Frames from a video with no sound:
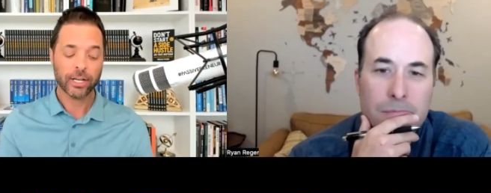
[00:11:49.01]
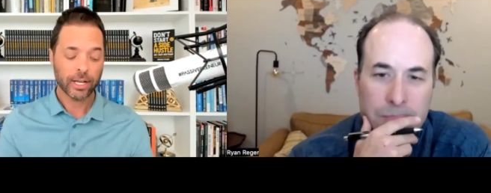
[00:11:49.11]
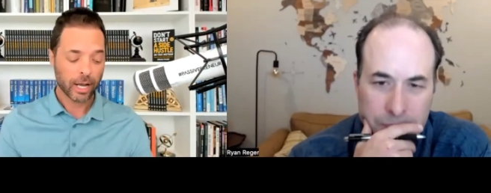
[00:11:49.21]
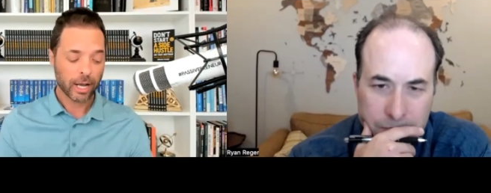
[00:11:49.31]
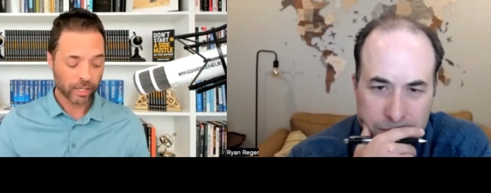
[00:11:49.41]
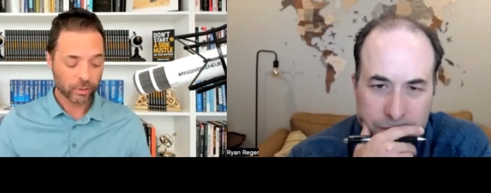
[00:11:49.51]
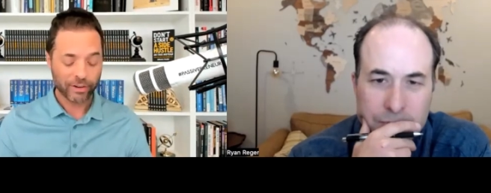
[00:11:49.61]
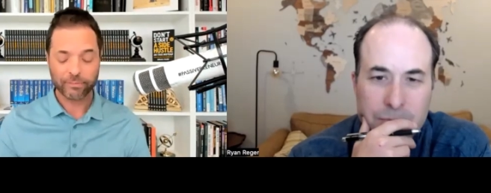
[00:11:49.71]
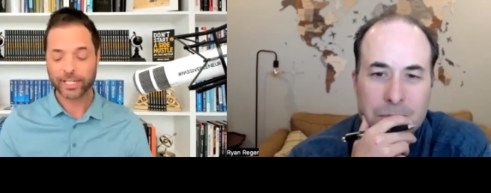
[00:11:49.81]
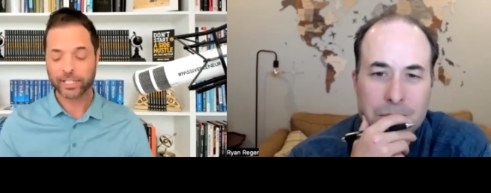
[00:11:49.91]
Speaker 1: I walked away
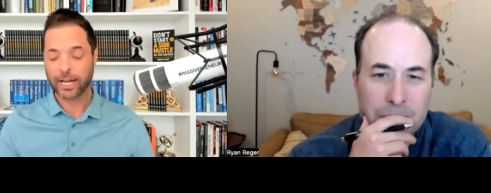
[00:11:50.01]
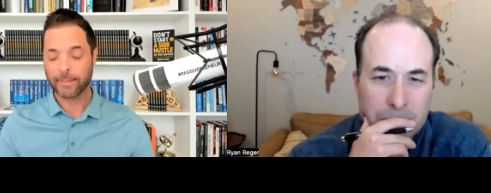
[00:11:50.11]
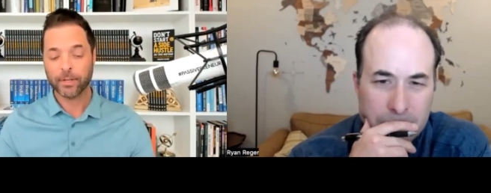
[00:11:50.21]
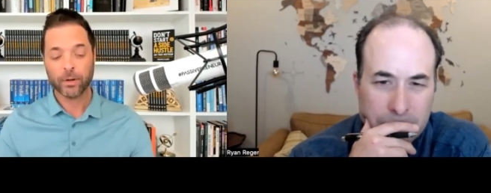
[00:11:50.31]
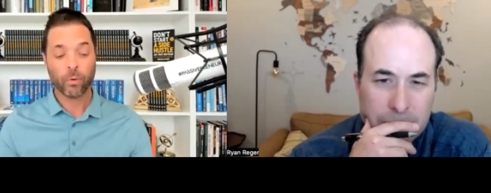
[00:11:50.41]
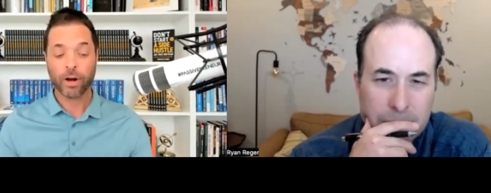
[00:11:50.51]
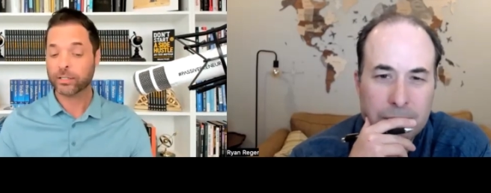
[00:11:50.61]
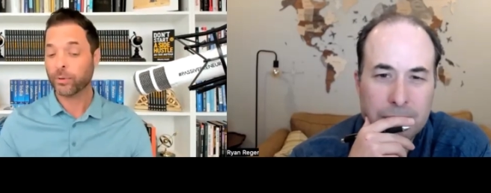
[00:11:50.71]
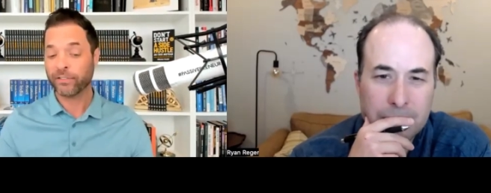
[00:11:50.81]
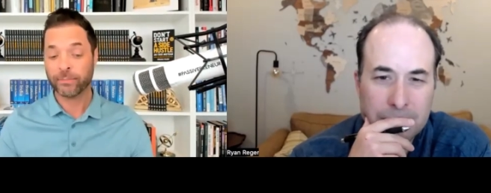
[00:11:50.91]
from my job, walked
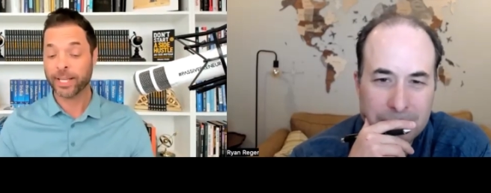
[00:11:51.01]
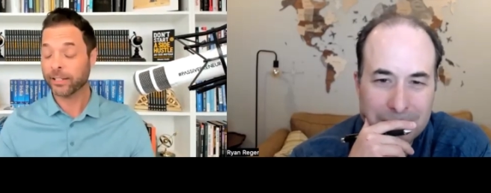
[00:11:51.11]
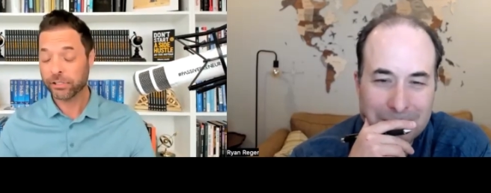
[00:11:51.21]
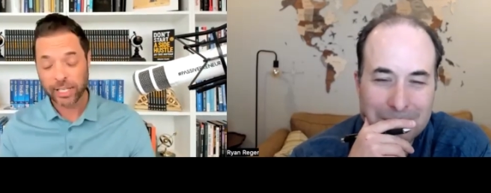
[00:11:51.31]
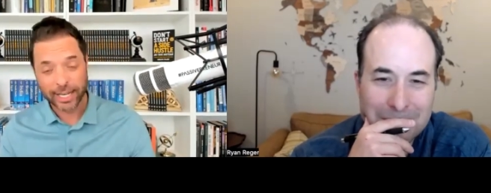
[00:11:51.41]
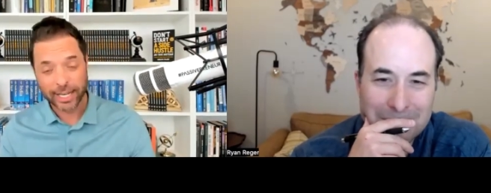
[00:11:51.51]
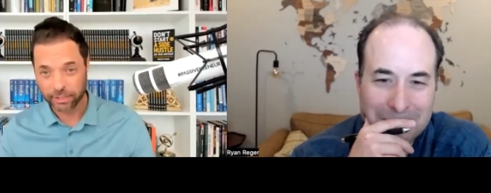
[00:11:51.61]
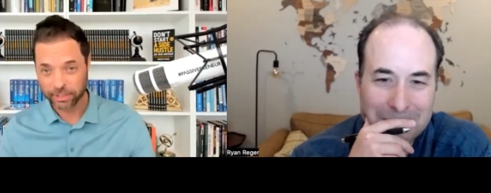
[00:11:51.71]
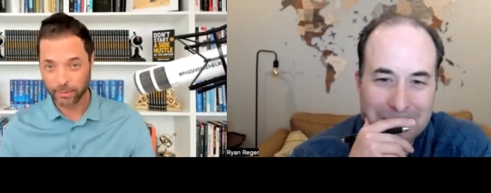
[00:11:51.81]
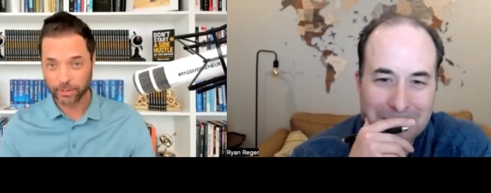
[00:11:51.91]
away from the other side
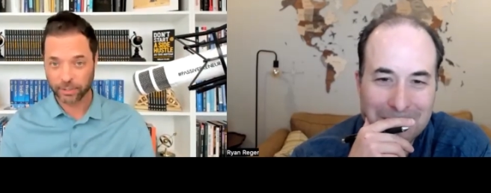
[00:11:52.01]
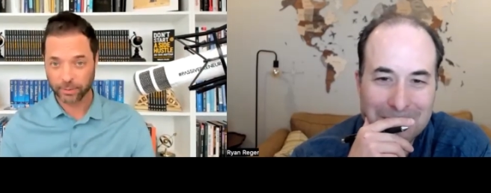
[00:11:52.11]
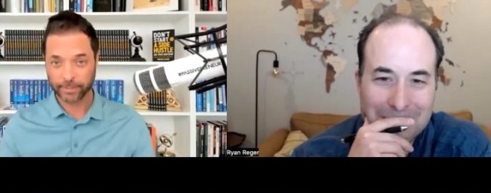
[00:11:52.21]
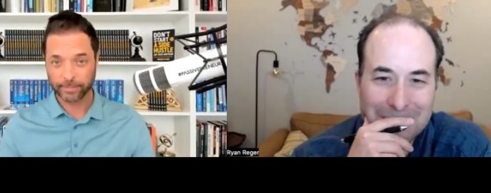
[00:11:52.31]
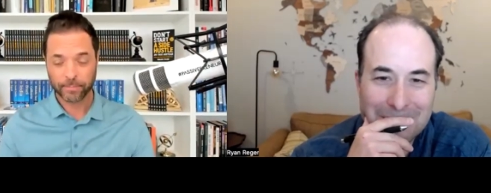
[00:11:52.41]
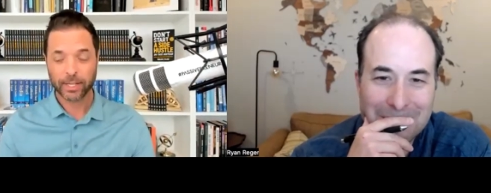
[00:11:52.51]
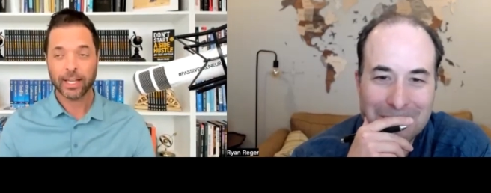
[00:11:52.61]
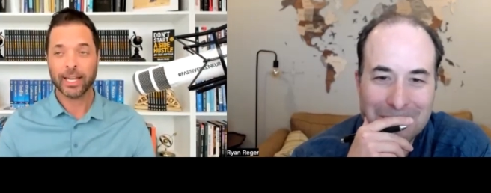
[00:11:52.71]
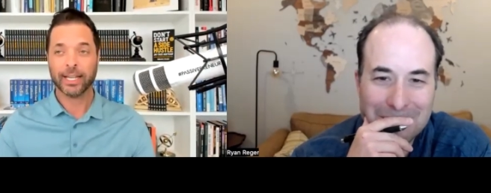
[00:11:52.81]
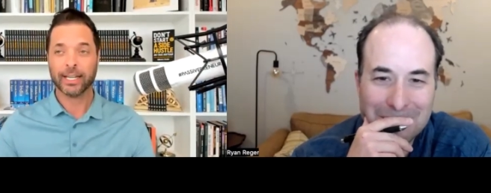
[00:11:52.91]
hustles I was doing,
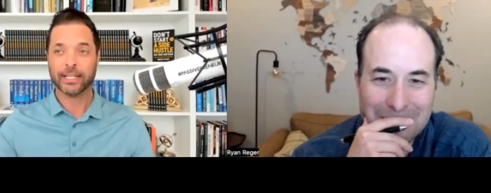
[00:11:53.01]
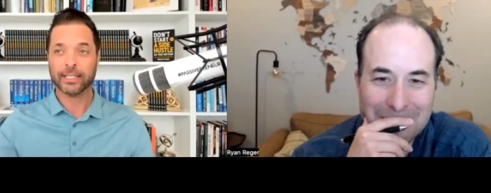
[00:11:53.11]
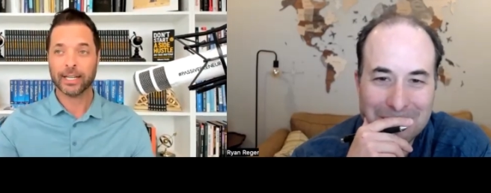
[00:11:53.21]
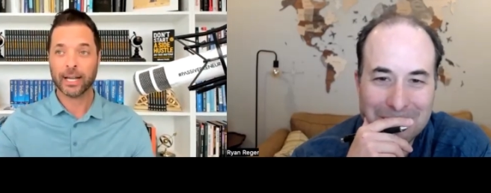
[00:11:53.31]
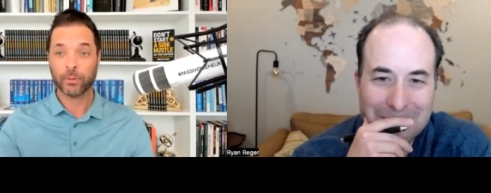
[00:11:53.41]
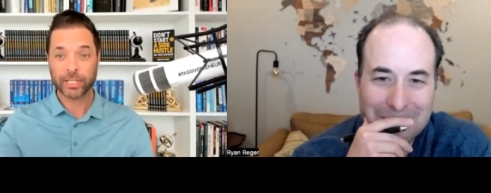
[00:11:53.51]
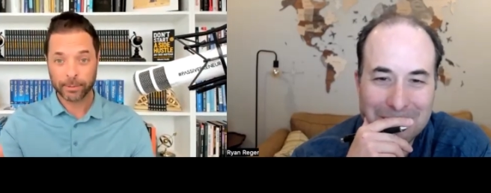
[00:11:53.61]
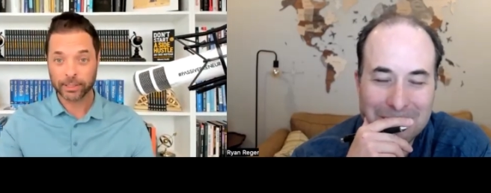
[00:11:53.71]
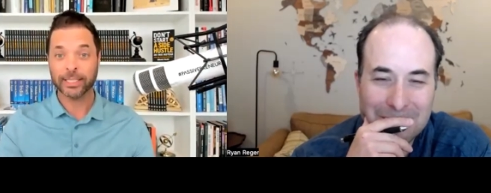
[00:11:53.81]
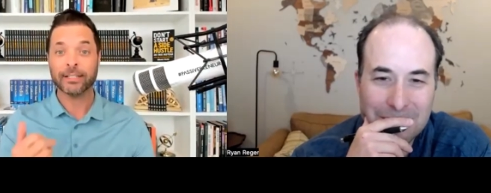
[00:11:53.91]
mm-hmm. and I was able
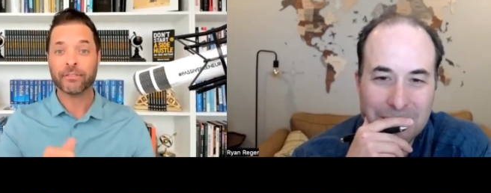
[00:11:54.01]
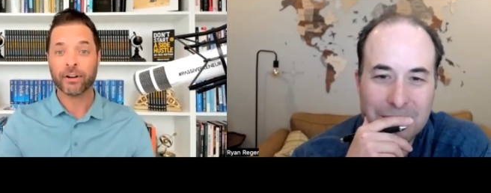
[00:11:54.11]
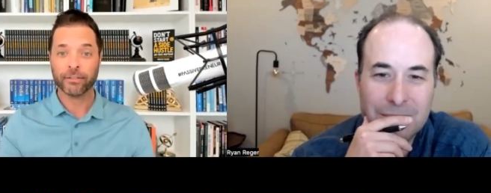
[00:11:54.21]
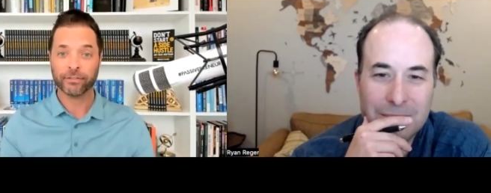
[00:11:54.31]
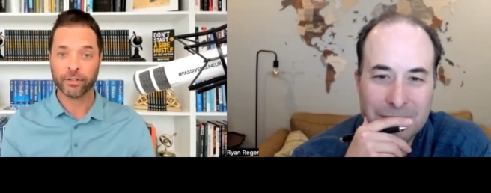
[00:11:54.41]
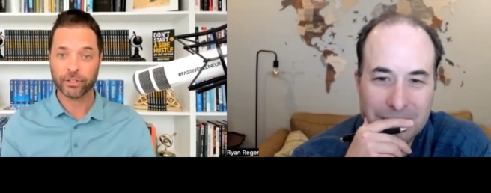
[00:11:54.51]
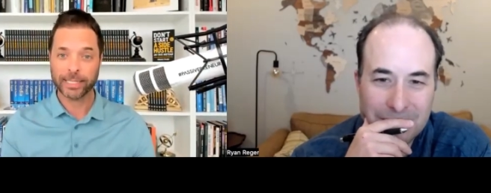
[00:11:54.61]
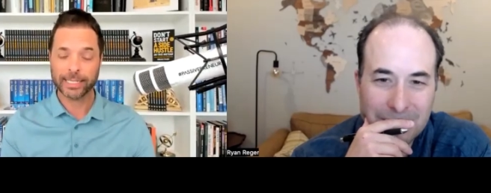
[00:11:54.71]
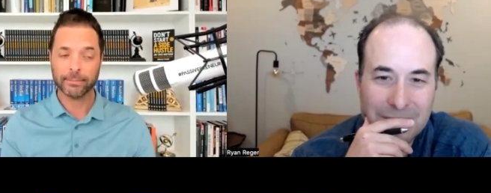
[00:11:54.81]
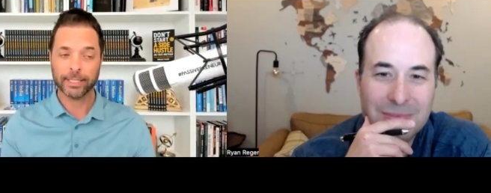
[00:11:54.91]
to live off those
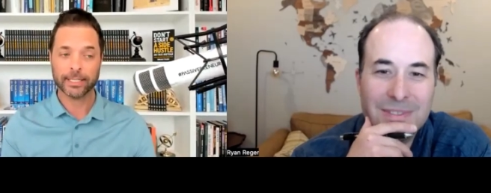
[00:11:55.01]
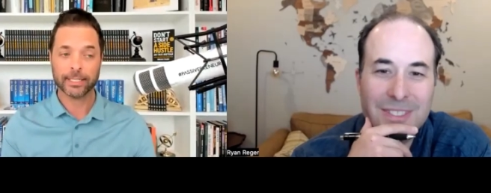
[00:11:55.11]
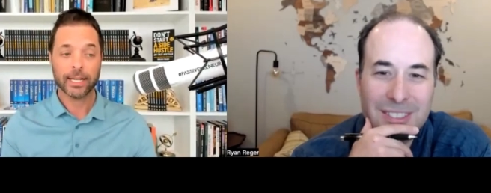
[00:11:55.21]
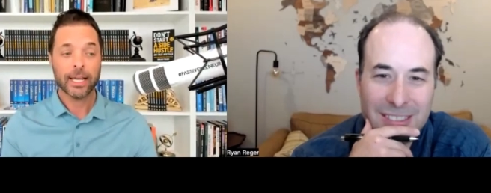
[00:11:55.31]
BNBs.